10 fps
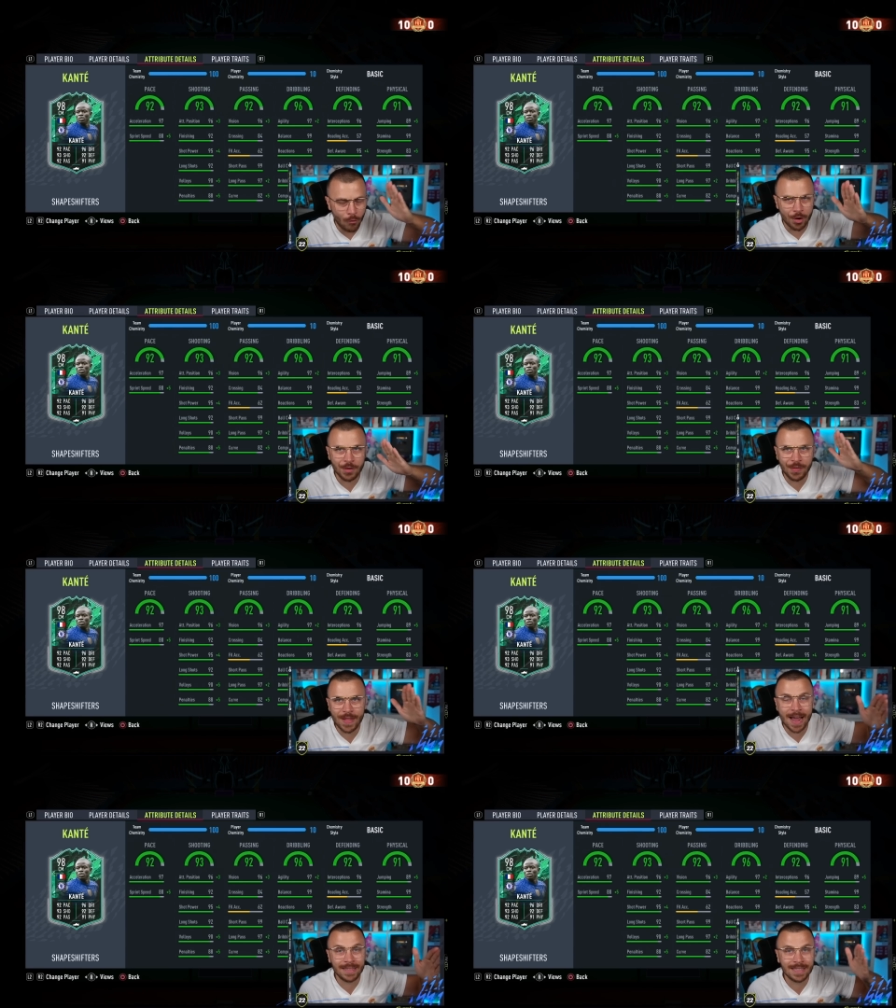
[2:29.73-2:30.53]
over
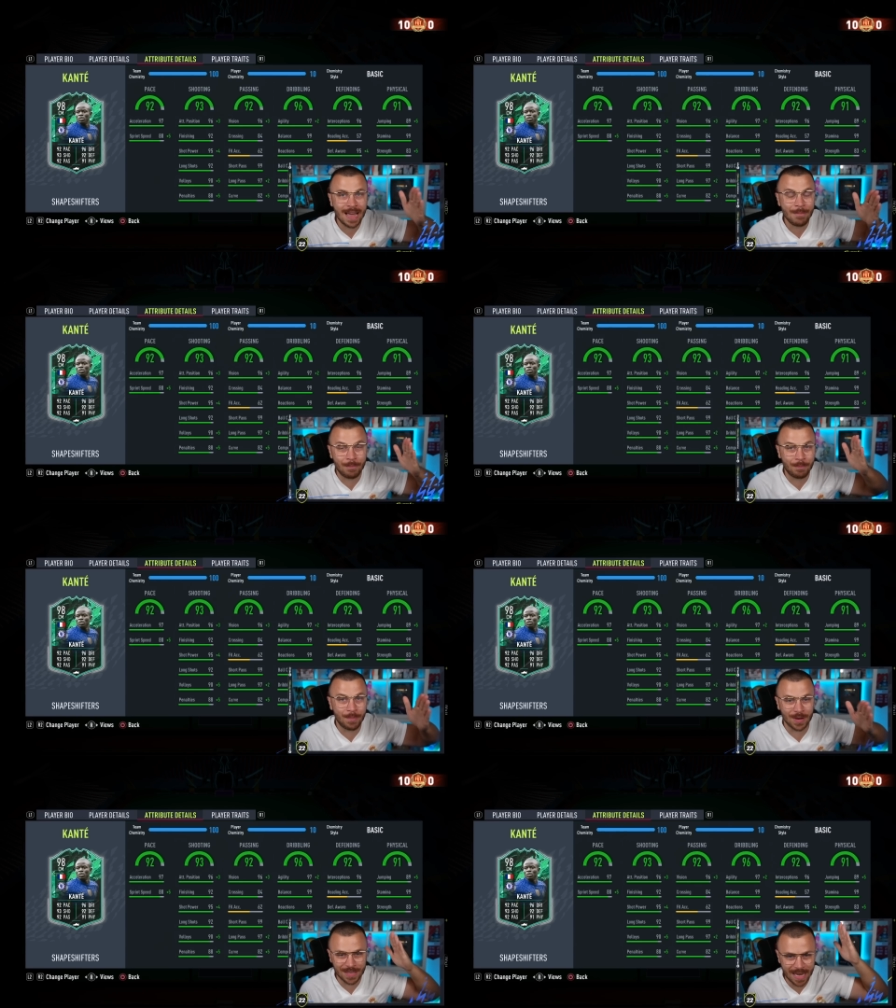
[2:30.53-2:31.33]

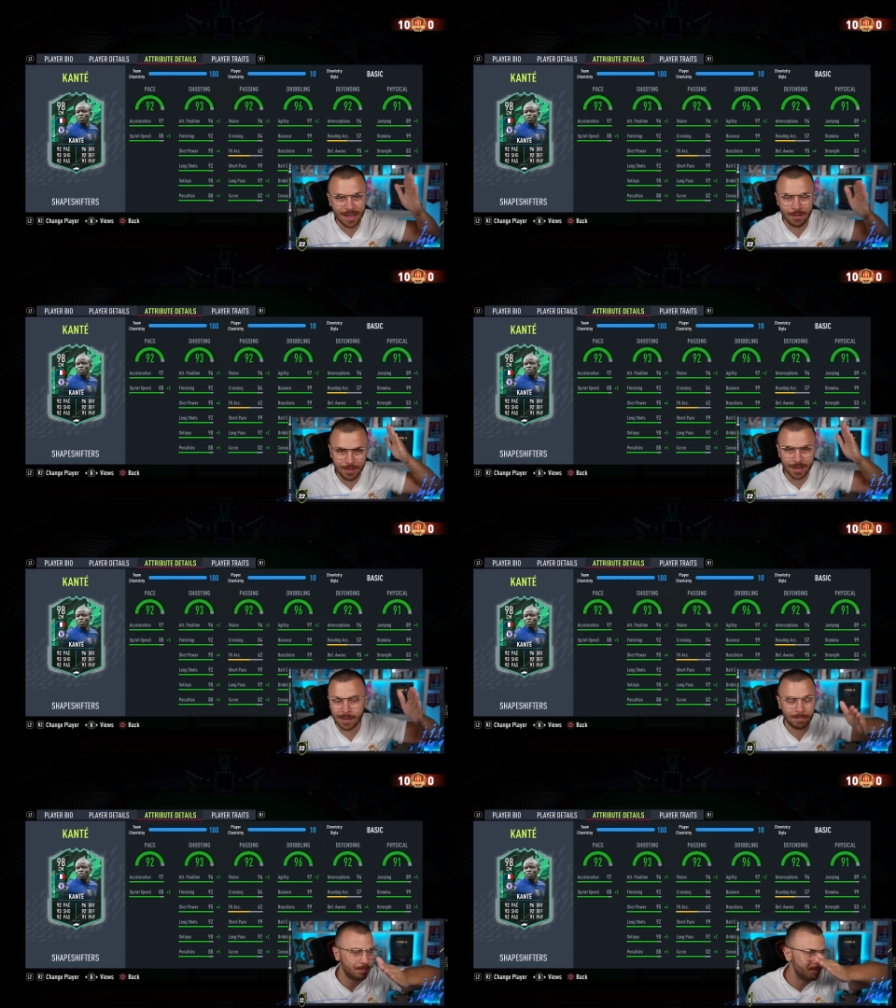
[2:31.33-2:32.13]
99% of
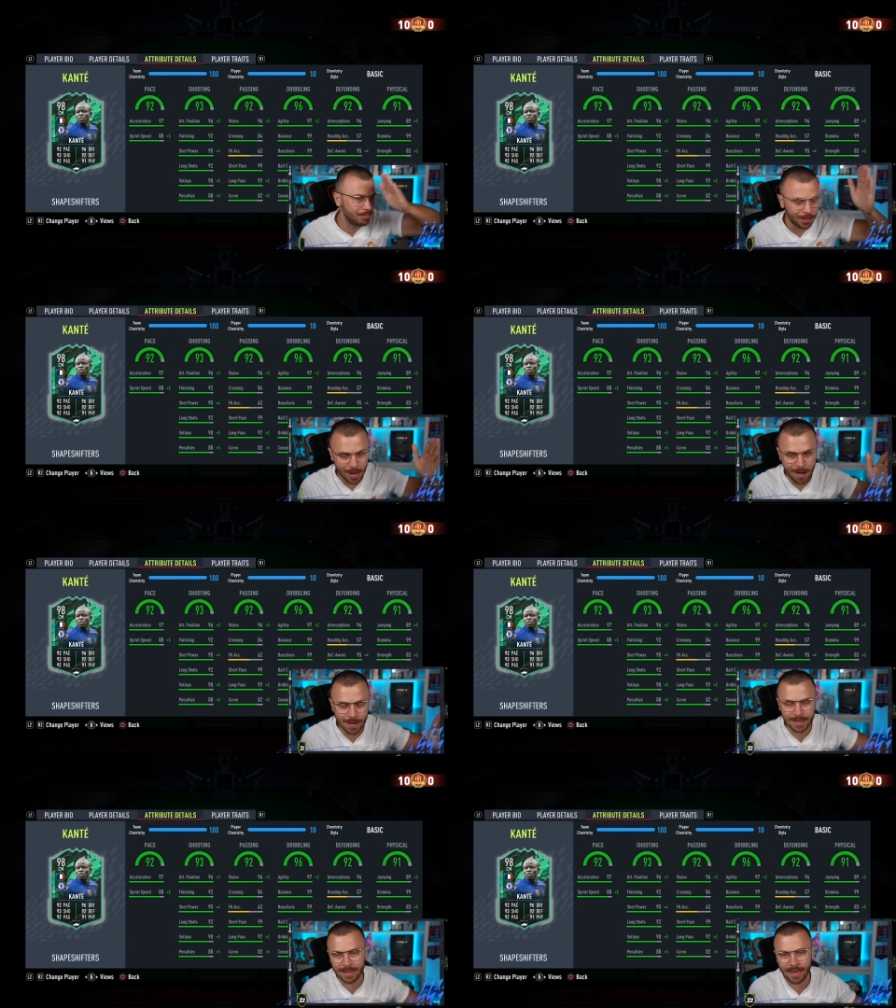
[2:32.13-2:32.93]
the
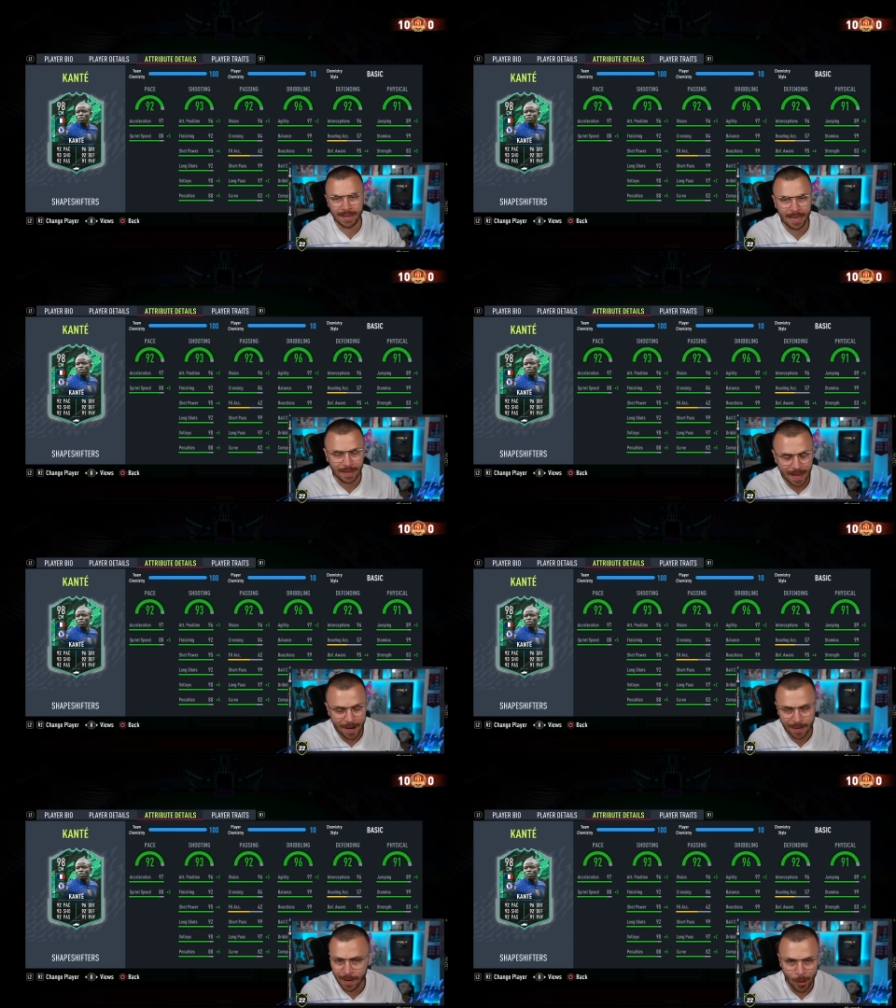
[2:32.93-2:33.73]
players in the
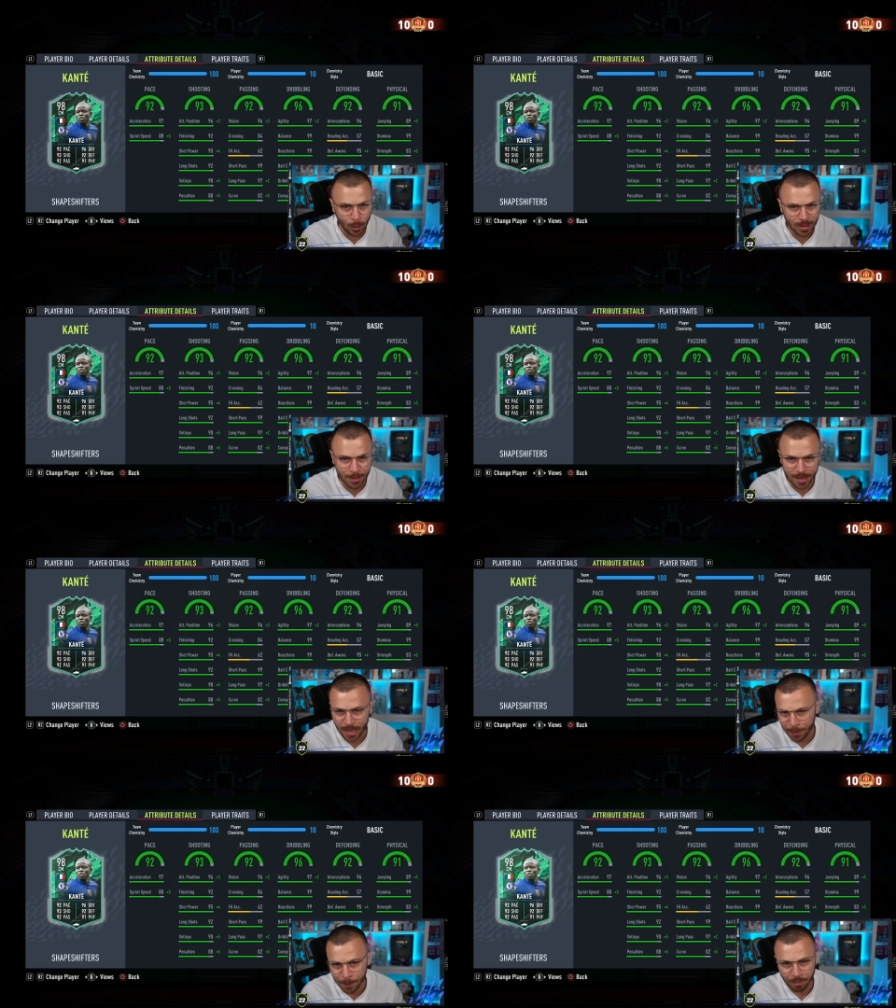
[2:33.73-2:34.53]
entire Ultimate
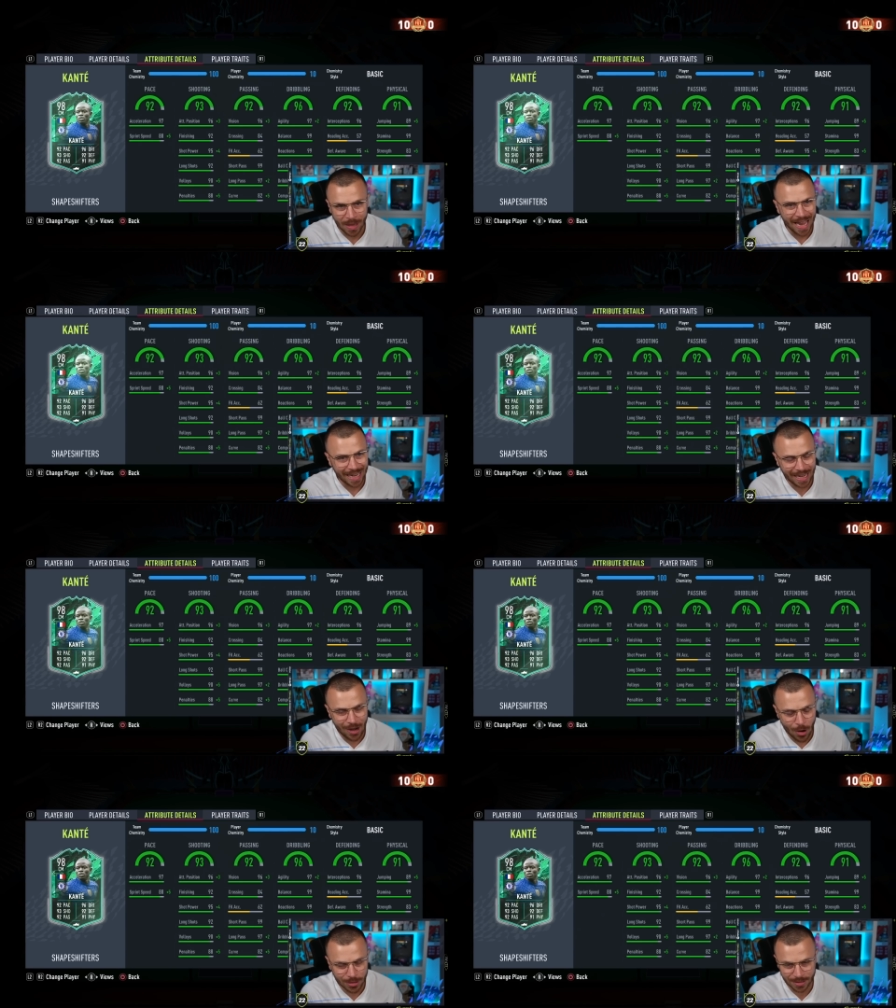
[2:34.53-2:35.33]
Team
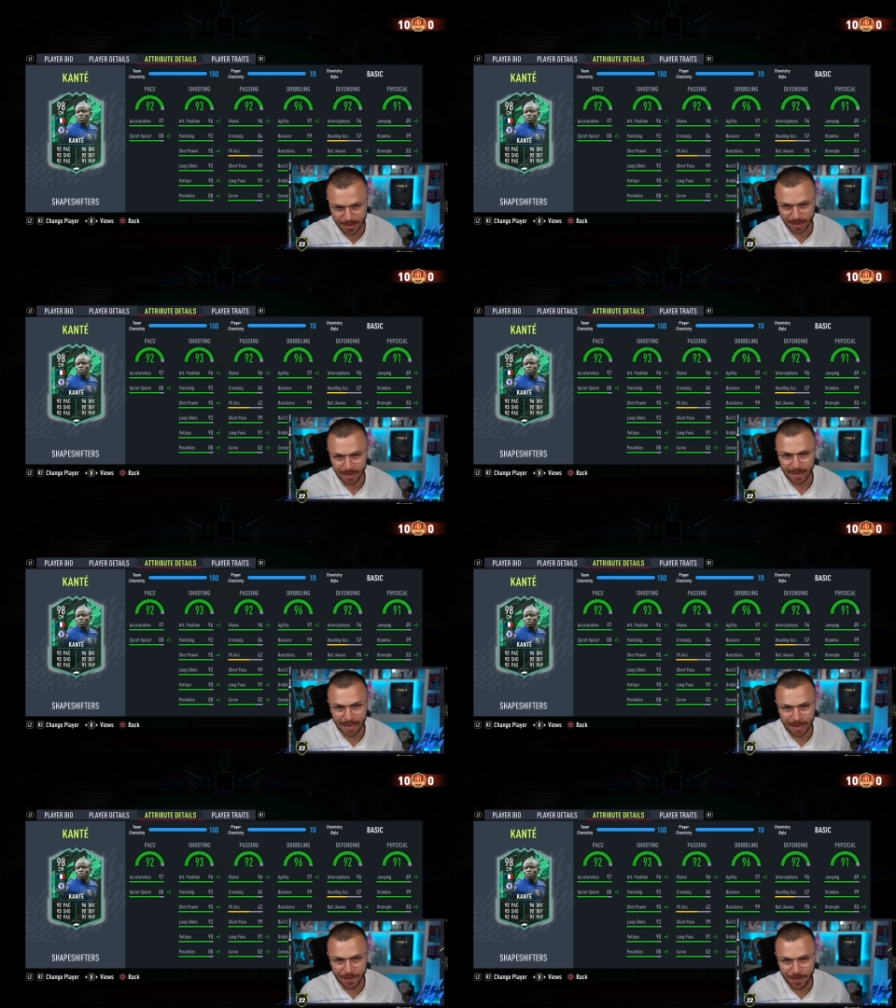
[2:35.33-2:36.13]
cost
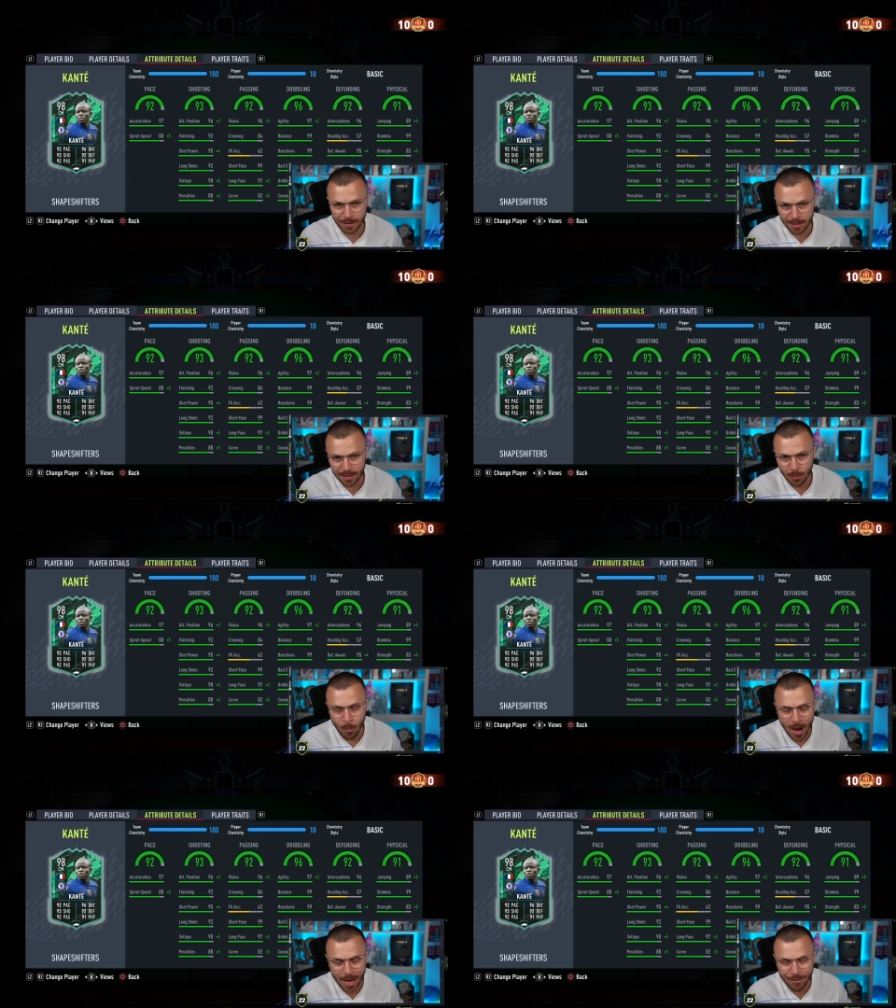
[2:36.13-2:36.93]
under
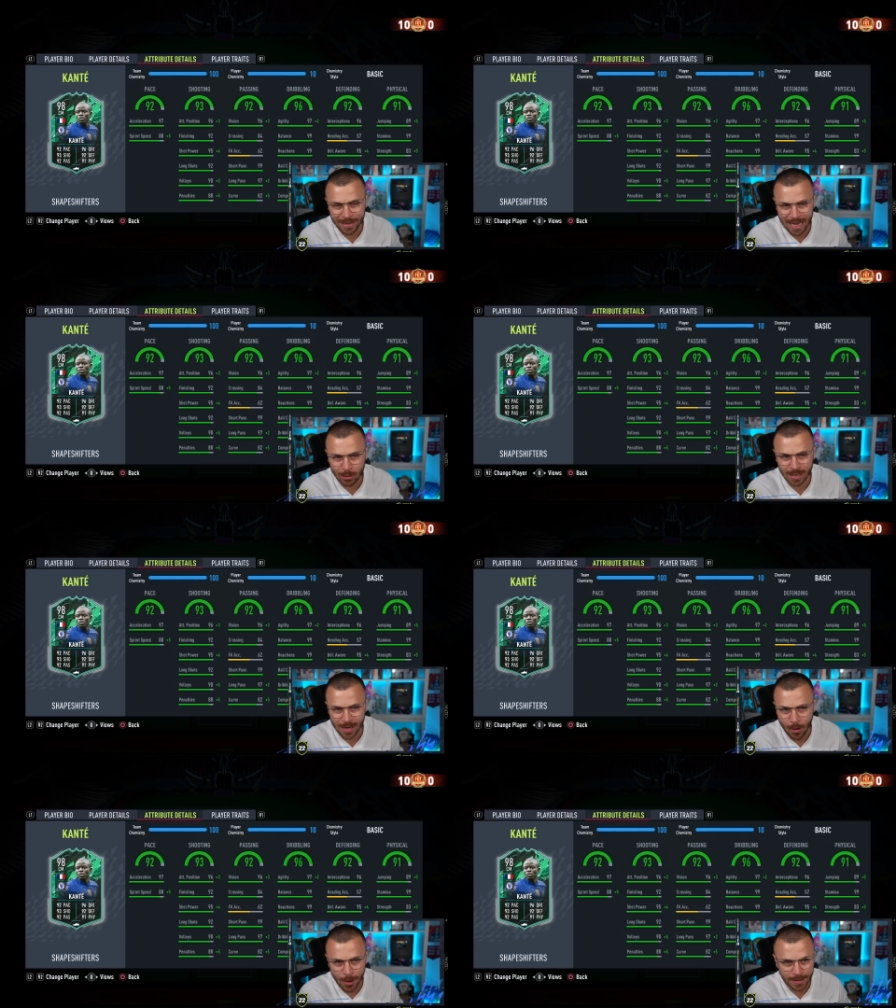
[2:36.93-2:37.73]

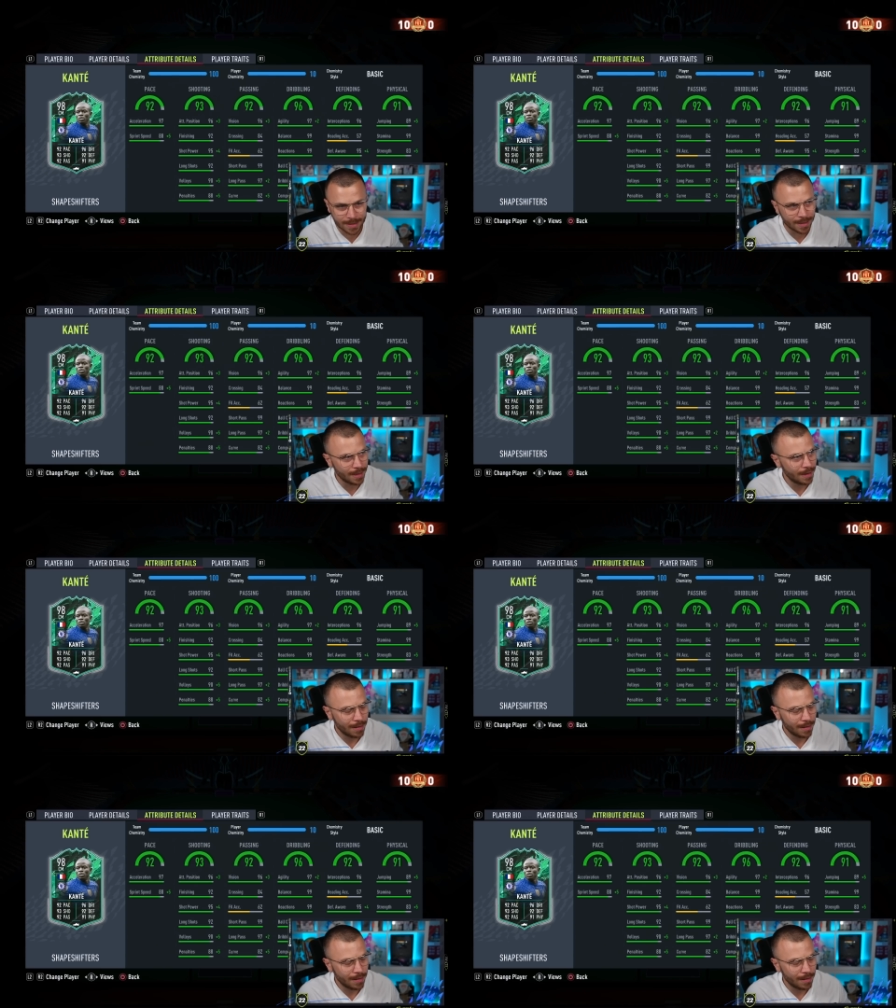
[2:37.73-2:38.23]
100,000 coins.